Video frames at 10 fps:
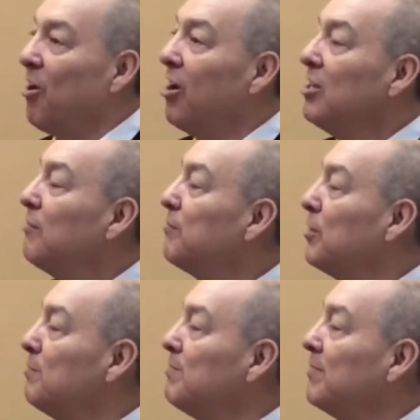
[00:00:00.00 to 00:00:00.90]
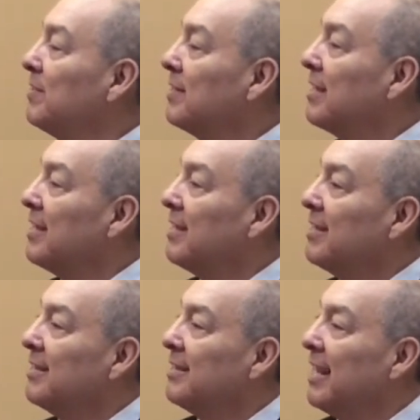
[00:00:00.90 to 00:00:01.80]
All of
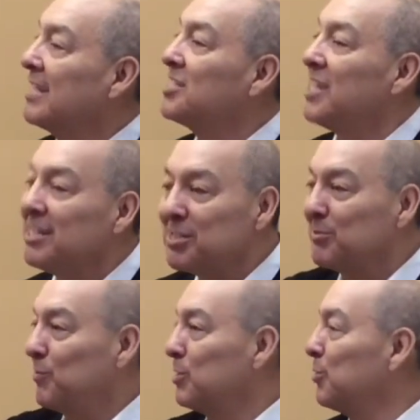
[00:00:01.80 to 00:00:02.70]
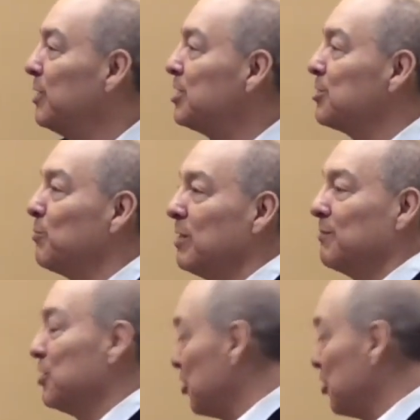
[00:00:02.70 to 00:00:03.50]
them accessible to each one of you,